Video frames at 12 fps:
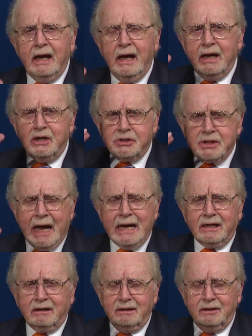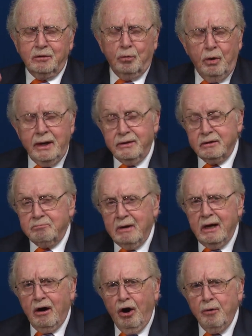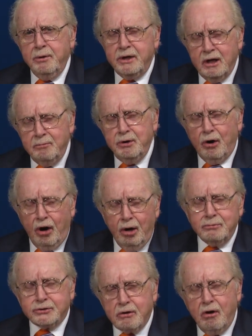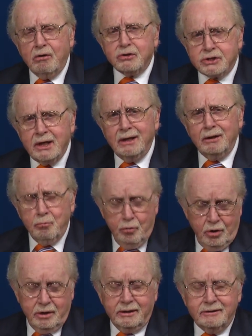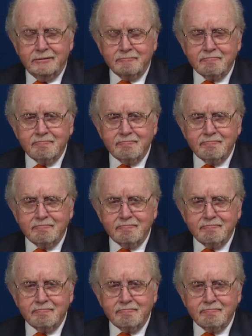exactly the way that Herbert W. Armstrong said it would.